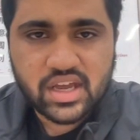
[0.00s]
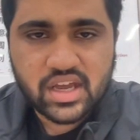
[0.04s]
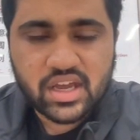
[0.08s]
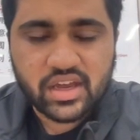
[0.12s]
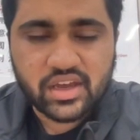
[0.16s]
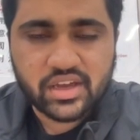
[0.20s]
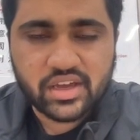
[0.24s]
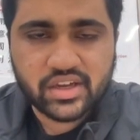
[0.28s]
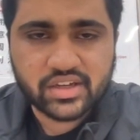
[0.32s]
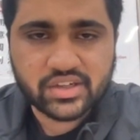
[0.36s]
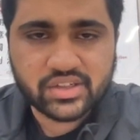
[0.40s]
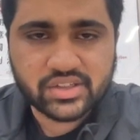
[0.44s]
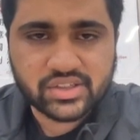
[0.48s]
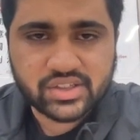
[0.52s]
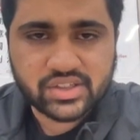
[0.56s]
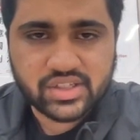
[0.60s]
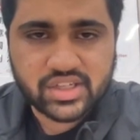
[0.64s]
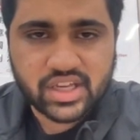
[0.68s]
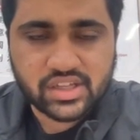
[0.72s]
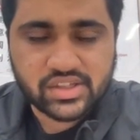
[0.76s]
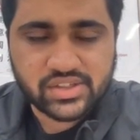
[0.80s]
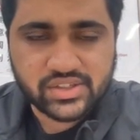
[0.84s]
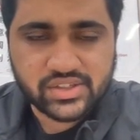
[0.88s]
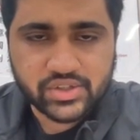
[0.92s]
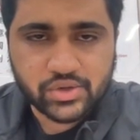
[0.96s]
It
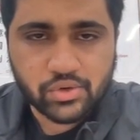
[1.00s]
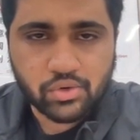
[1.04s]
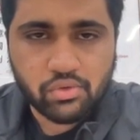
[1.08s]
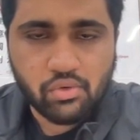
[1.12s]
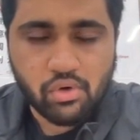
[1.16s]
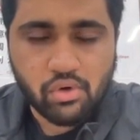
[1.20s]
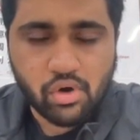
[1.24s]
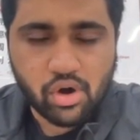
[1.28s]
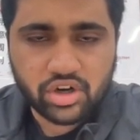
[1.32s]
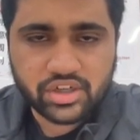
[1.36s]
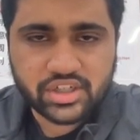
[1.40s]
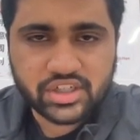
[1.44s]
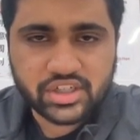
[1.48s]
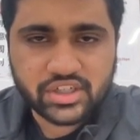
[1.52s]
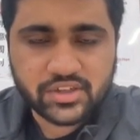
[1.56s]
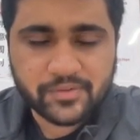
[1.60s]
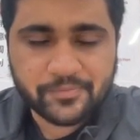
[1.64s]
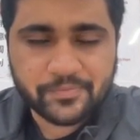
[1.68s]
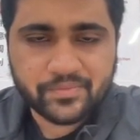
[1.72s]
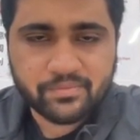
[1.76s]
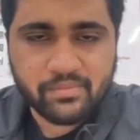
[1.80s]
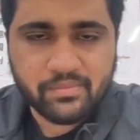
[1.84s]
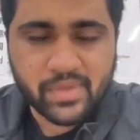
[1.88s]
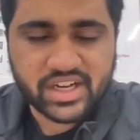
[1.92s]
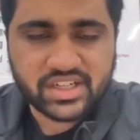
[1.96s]
tells you what
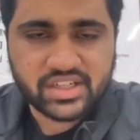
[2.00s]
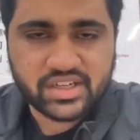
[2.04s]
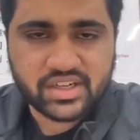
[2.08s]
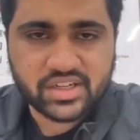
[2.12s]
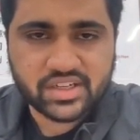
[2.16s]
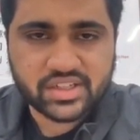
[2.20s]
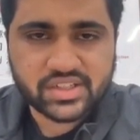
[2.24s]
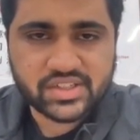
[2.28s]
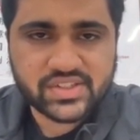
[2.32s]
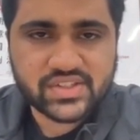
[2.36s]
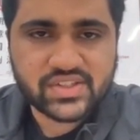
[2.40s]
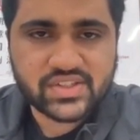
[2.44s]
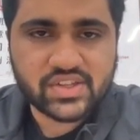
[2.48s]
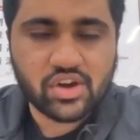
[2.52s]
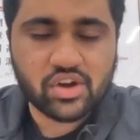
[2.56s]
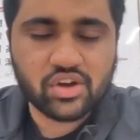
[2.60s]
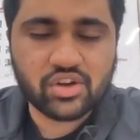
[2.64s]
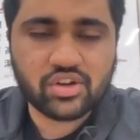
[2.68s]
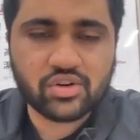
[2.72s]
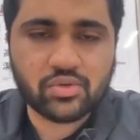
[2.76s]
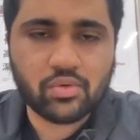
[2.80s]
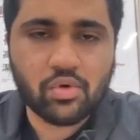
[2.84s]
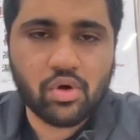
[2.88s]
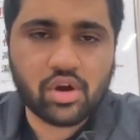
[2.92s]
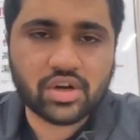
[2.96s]
metrics or
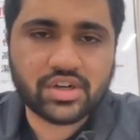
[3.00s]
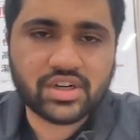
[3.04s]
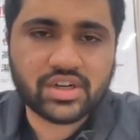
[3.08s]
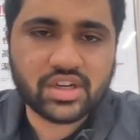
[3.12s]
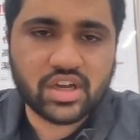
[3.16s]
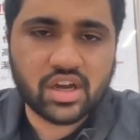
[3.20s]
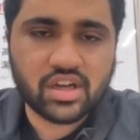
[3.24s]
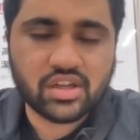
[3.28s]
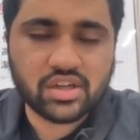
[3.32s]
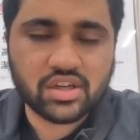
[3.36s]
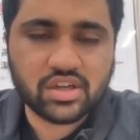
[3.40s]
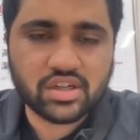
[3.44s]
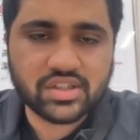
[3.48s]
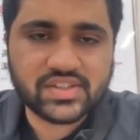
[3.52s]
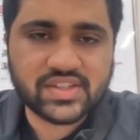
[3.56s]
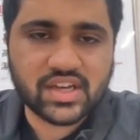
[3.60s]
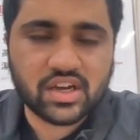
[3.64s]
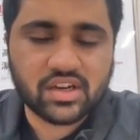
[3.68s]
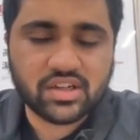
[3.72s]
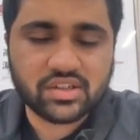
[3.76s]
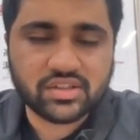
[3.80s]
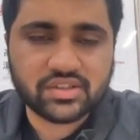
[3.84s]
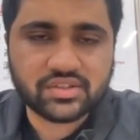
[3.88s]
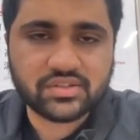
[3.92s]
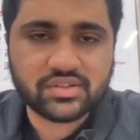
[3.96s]
what alerts
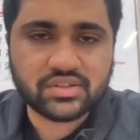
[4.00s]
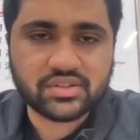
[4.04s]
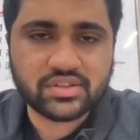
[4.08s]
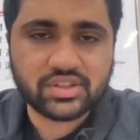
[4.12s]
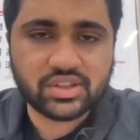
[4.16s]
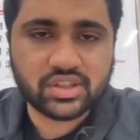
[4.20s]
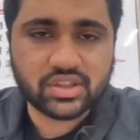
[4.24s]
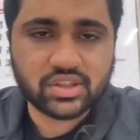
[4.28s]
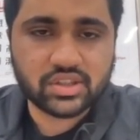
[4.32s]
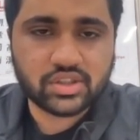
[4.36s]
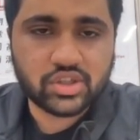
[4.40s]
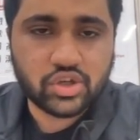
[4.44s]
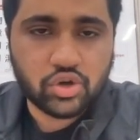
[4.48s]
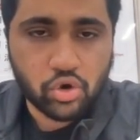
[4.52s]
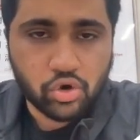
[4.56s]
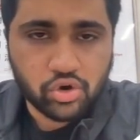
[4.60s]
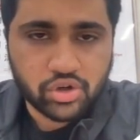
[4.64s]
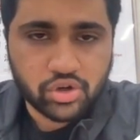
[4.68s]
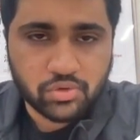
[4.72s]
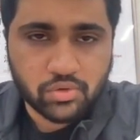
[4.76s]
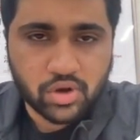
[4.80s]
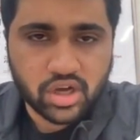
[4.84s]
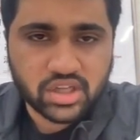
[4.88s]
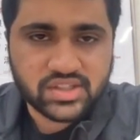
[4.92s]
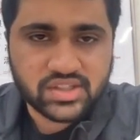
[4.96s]
are the core
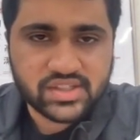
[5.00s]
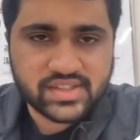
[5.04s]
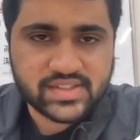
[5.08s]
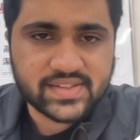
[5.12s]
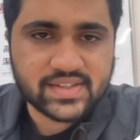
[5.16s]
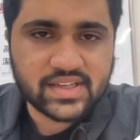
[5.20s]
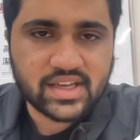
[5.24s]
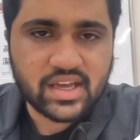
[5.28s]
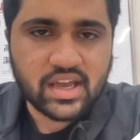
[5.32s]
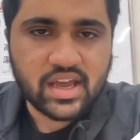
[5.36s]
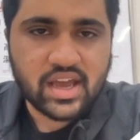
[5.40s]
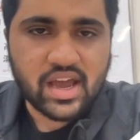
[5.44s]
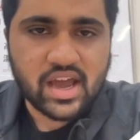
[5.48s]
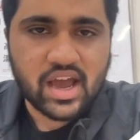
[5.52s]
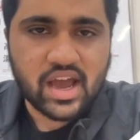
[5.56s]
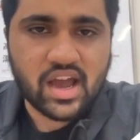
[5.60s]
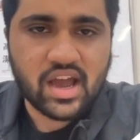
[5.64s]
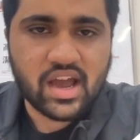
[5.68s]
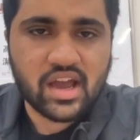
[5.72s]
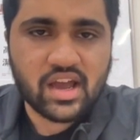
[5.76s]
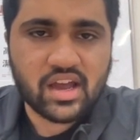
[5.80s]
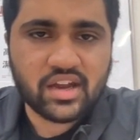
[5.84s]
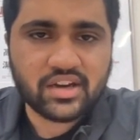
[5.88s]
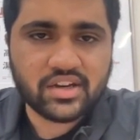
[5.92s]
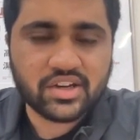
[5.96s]
ones,
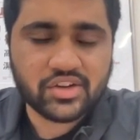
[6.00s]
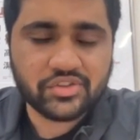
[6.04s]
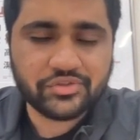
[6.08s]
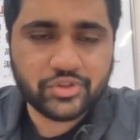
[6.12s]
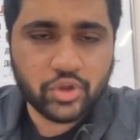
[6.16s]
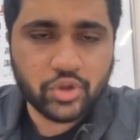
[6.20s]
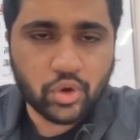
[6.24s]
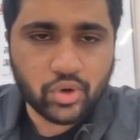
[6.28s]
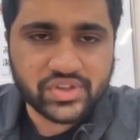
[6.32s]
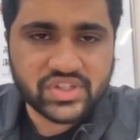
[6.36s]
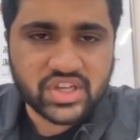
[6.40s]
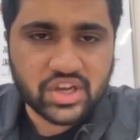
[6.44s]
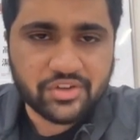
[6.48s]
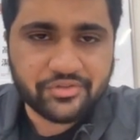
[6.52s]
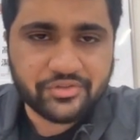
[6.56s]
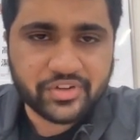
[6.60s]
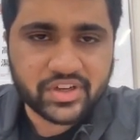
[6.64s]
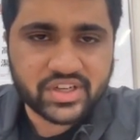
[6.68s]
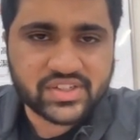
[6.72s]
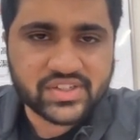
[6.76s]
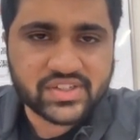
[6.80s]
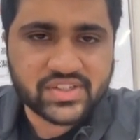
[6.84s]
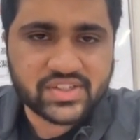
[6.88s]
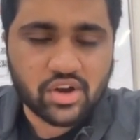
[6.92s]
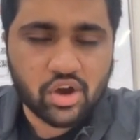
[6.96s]
And if those are
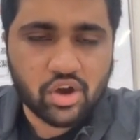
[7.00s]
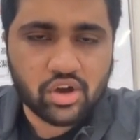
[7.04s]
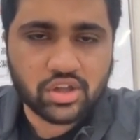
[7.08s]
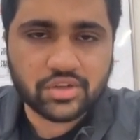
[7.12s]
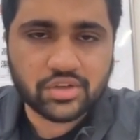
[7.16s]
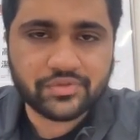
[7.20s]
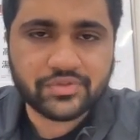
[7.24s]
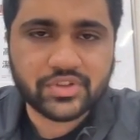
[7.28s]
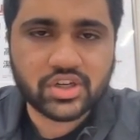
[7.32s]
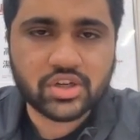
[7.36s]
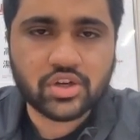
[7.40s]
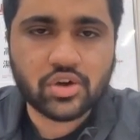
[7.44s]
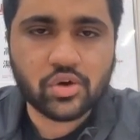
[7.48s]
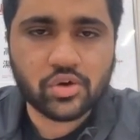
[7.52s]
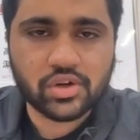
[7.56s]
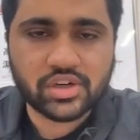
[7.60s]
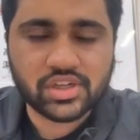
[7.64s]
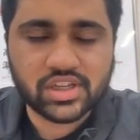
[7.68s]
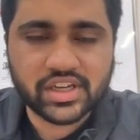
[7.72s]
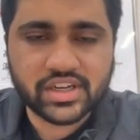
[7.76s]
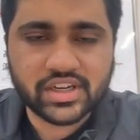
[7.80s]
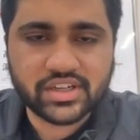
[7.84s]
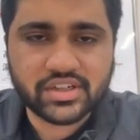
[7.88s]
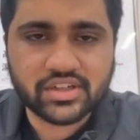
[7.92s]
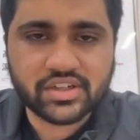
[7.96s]
fixed, all of the
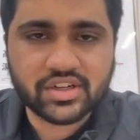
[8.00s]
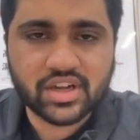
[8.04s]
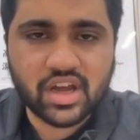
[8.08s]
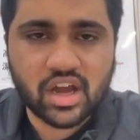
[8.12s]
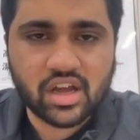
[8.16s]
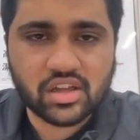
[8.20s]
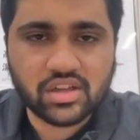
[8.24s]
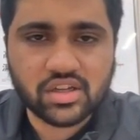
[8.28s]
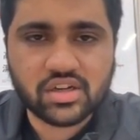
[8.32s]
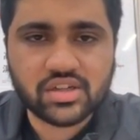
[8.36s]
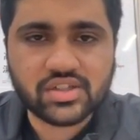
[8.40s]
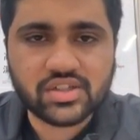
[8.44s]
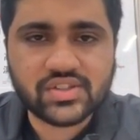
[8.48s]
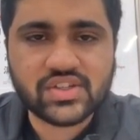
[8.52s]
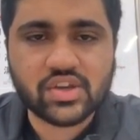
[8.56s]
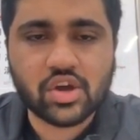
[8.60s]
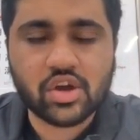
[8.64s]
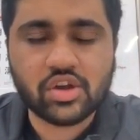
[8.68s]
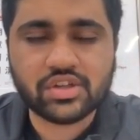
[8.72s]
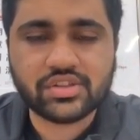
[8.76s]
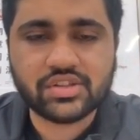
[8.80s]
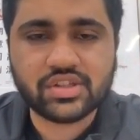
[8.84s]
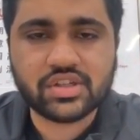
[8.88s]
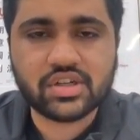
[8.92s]
correlated alerts or